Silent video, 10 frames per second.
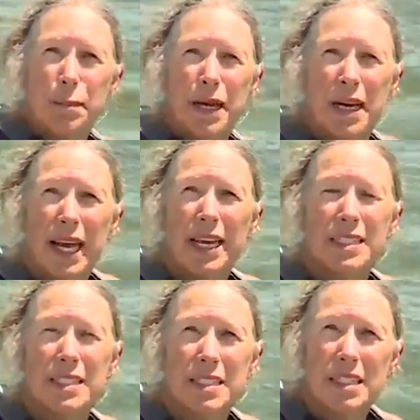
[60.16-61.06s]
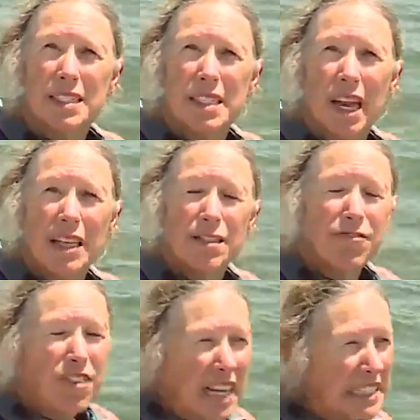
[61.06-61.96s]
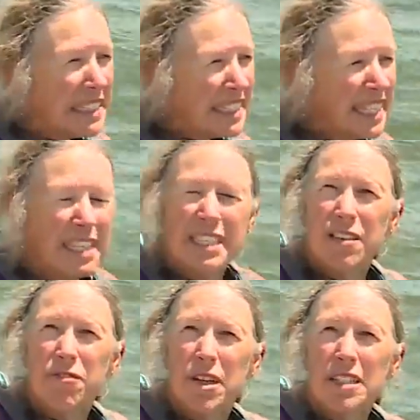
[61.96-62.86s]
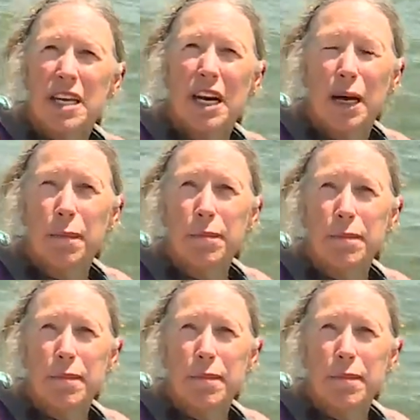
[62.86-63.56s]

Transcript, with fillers: the big lakes. It's just lots of fun to see the different, um,